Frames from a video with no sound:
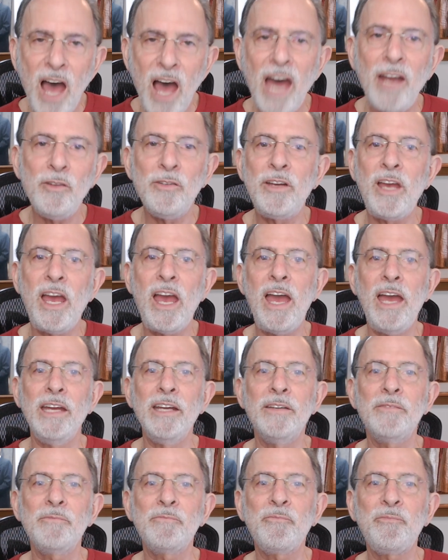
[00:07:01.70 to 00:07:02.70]
okay.
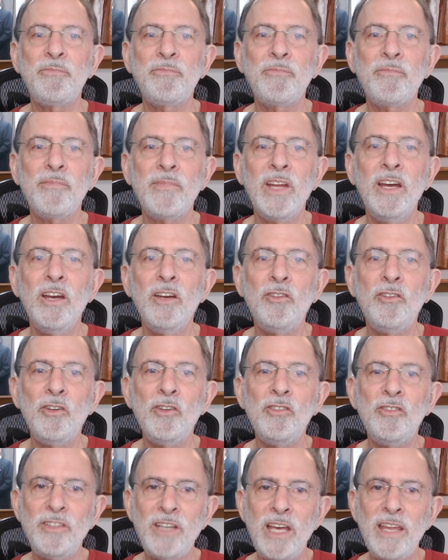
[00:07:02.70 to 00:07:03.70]
So you
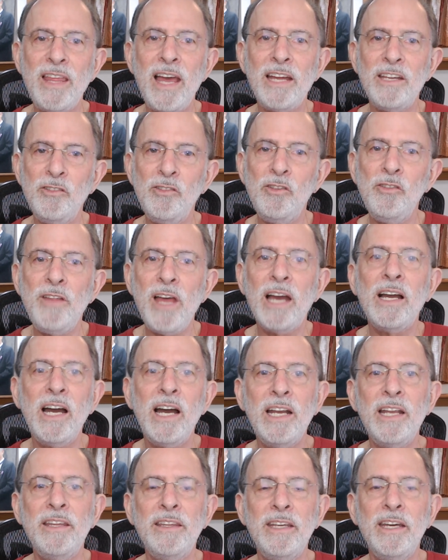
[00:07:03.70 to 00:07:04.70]
say that, you do that kind
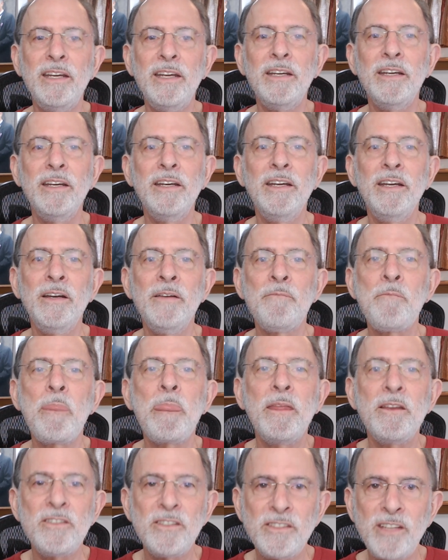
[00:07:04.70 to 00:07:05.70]
of thing
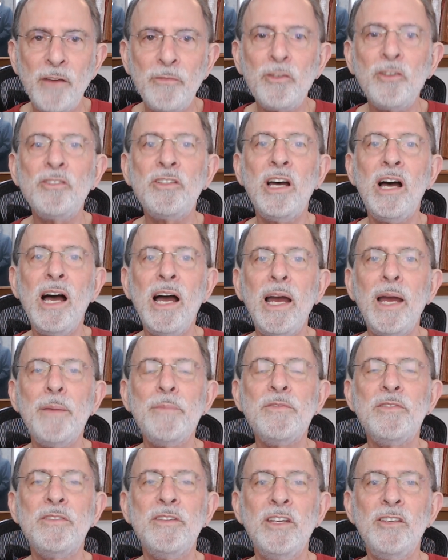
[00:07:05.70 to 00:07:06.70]
several
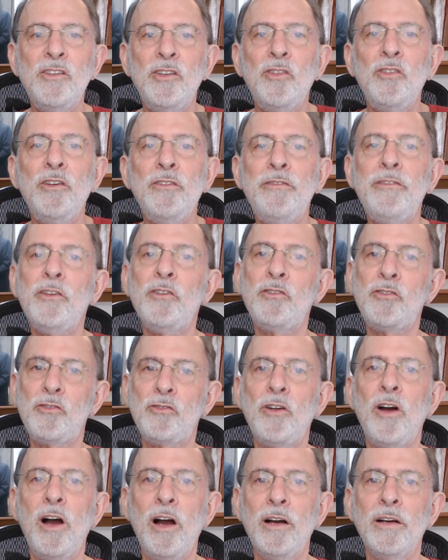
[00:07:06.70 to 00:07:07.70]
times until you feel
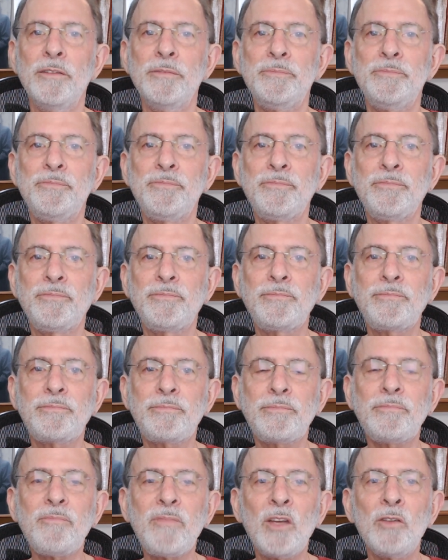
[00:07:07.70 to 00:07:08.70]
strong,
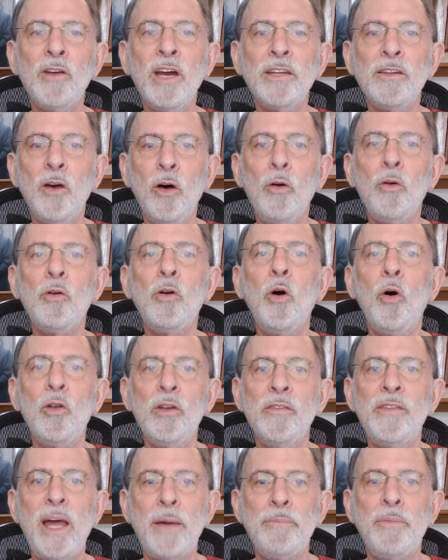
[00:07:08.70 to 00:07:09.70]
right? The whole goal of
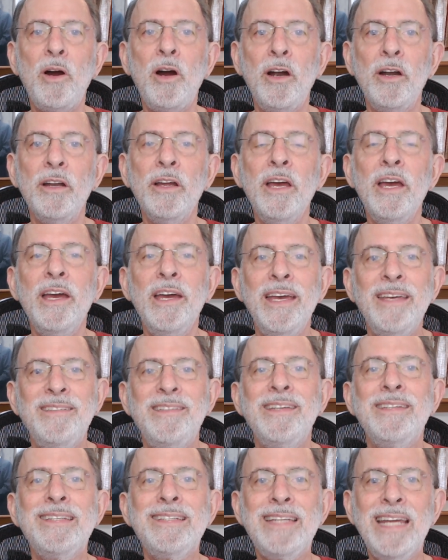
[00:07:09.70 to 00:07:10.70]
that part is to
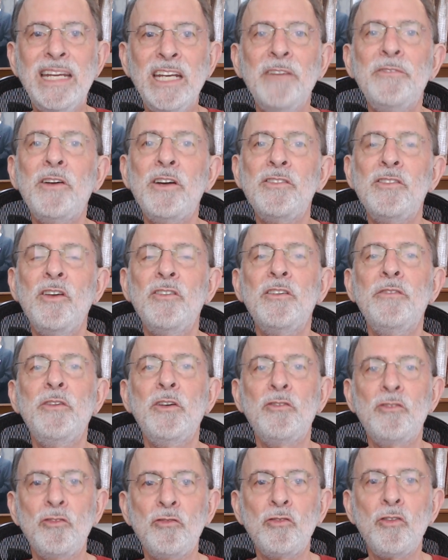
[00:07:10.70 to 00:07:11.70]
stand up for ourselves and feel
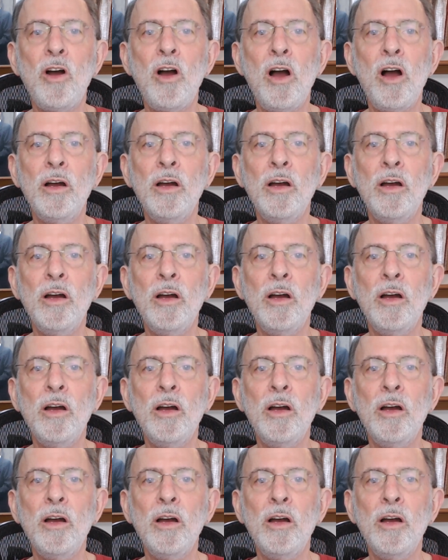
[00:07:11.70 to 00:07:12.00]
strong,